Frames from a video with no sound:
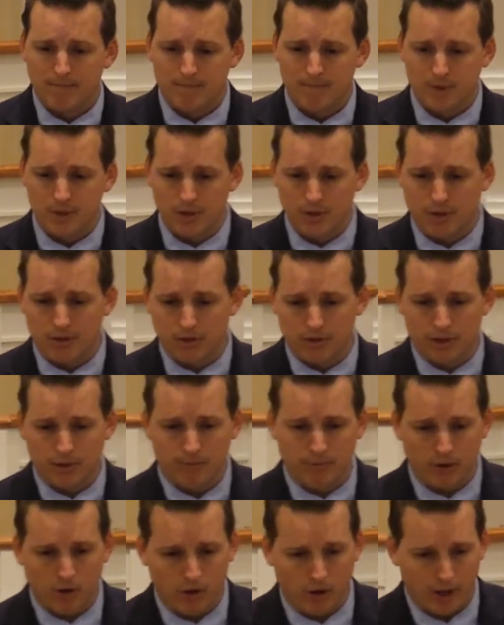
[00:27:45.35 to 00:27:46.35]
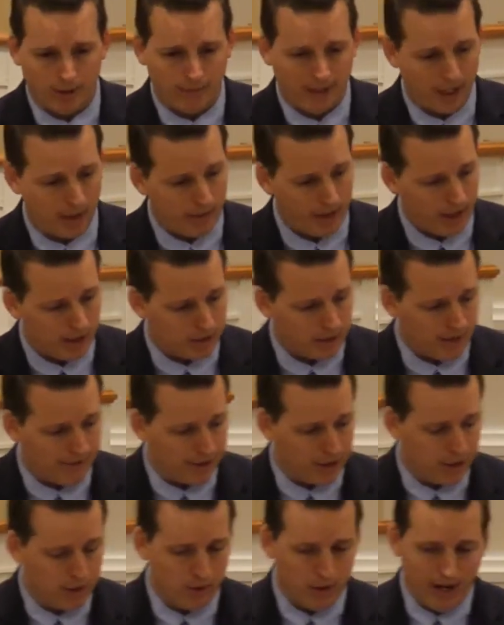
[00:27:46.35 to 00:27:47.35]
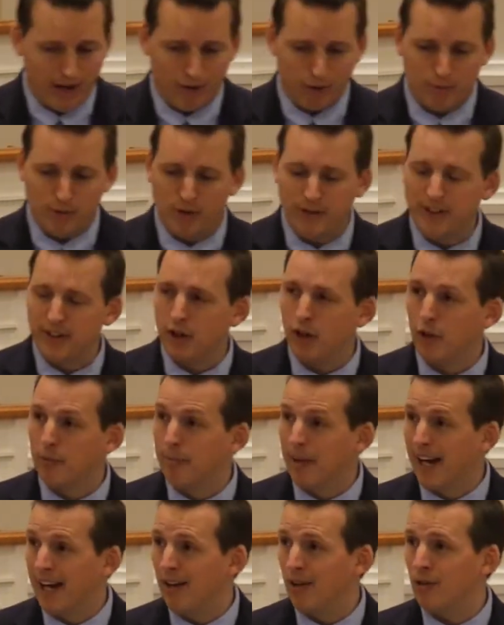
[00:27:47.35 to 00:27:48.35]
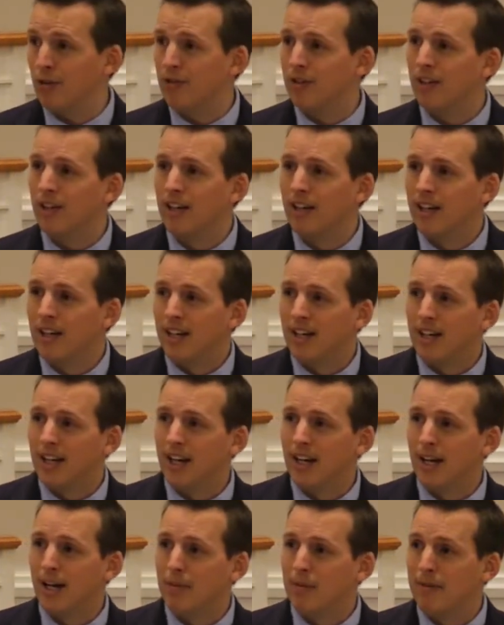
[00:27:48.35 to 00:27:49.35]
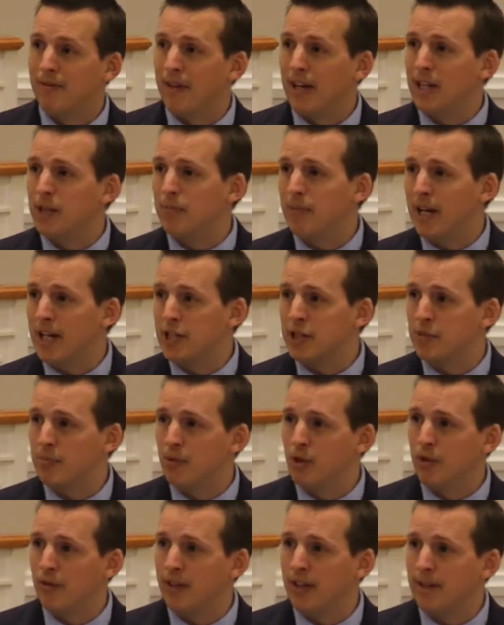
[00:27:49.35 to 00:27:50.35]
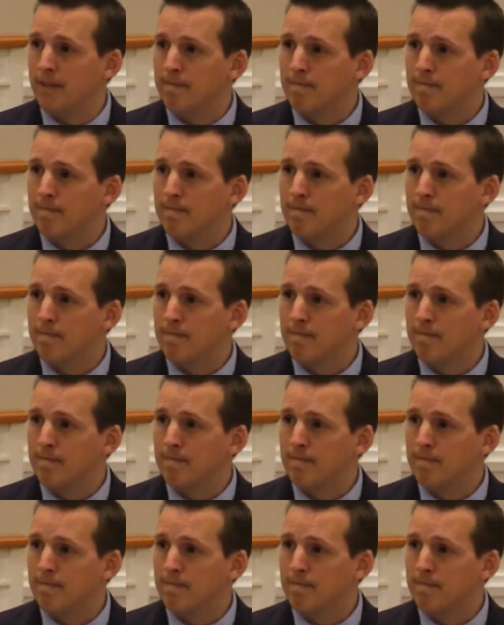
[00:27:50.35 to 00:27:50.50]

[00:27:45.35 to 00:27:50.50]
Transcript: So good program there. We also have a 2-hour movie called Bound, a faith-based movie,